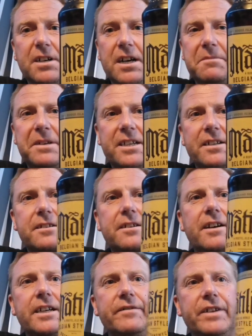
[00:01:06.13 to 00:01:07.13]
I mean, it's
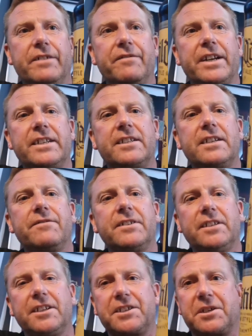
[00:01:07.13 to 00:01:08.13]
kind of inoffensive.
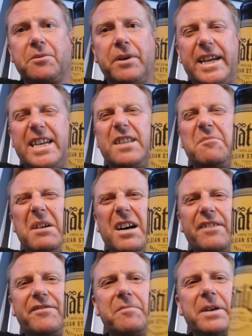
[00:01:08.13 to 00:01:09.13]
Doesn't quite hit the
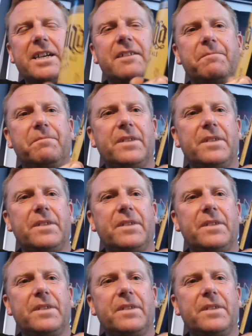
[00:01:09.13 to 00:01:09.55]
mark for me.